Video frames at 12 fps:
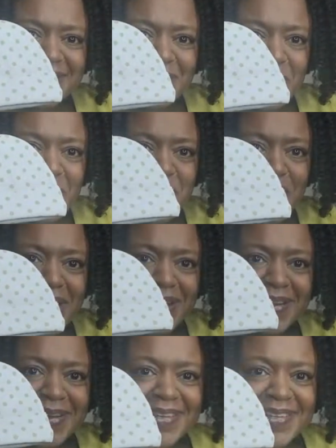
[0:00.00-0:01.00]
number
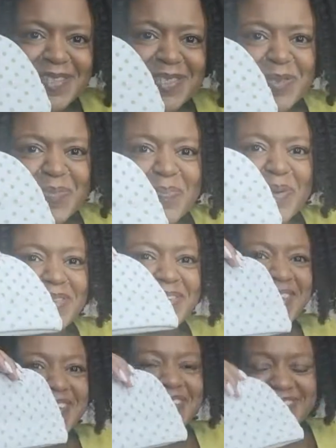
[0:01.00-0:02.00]
one, oh, so
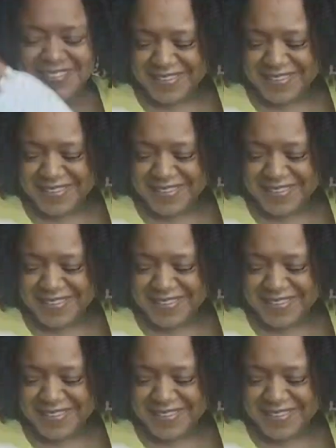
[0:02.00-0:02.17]
spotted.